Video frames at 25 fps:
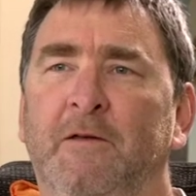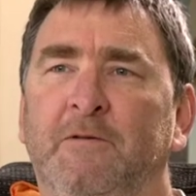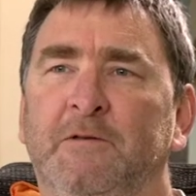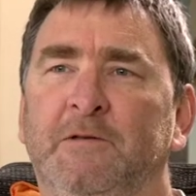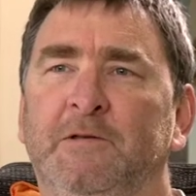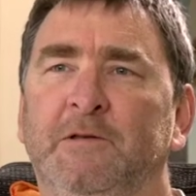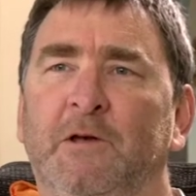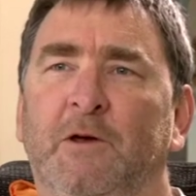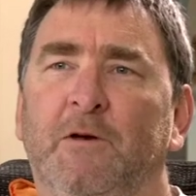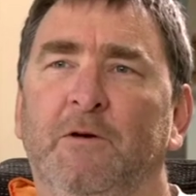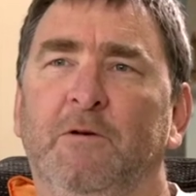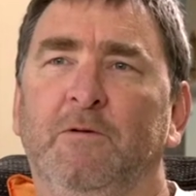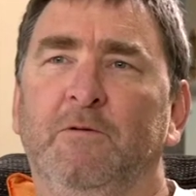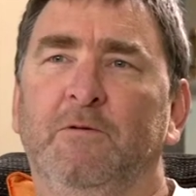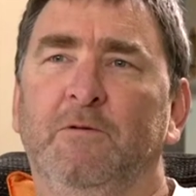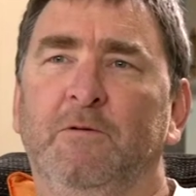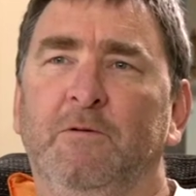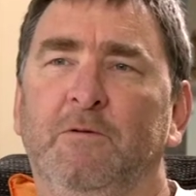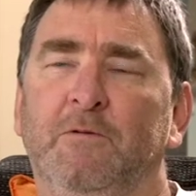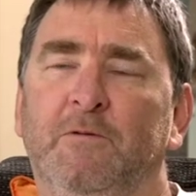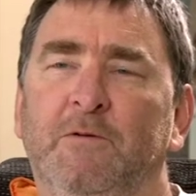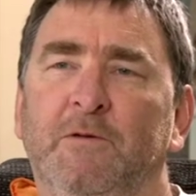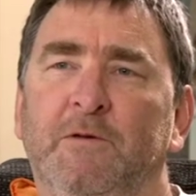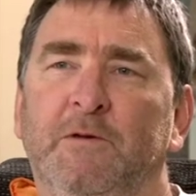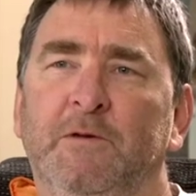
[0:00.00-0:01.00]
So
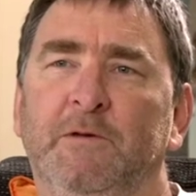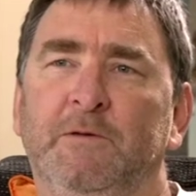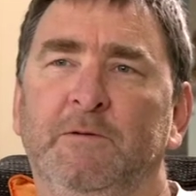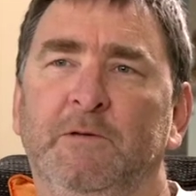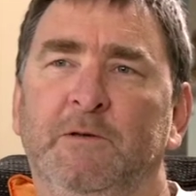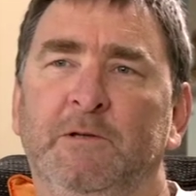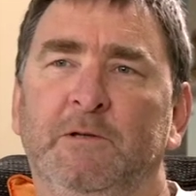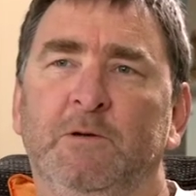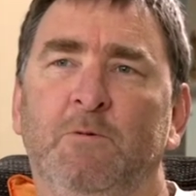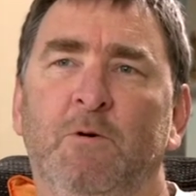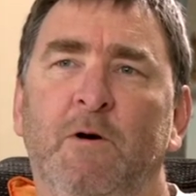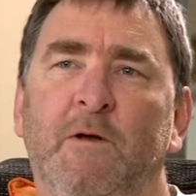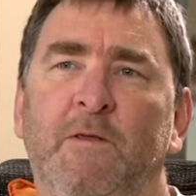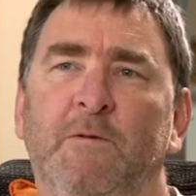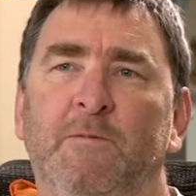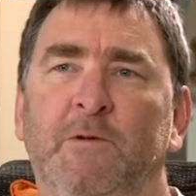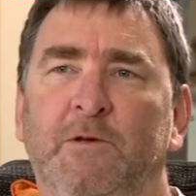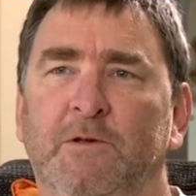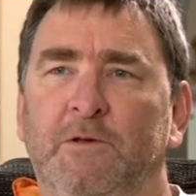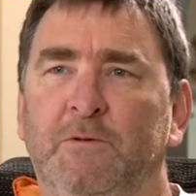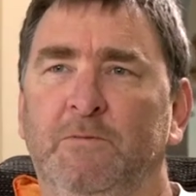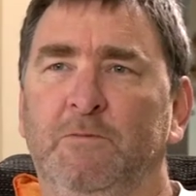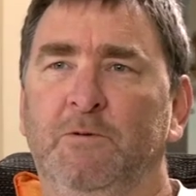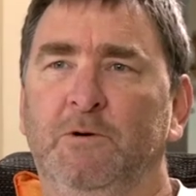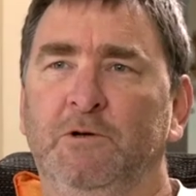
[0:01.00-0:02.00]
there's quite a
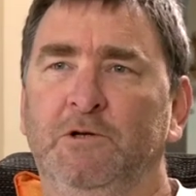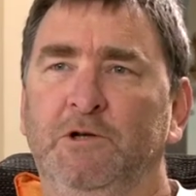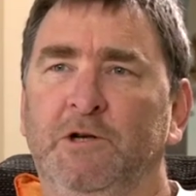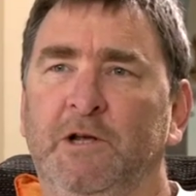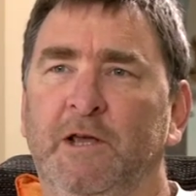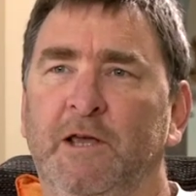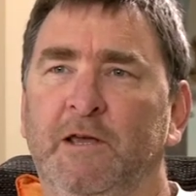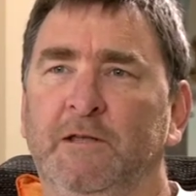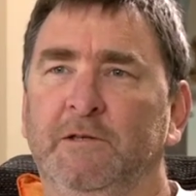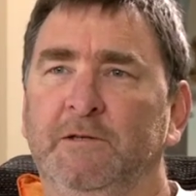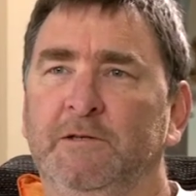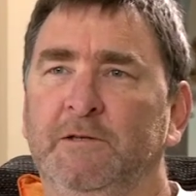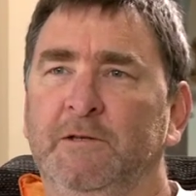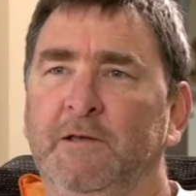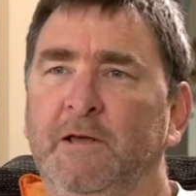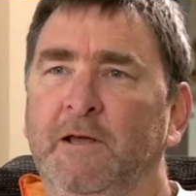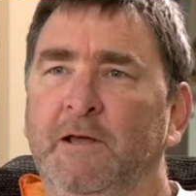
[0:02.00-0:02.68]
bit to push against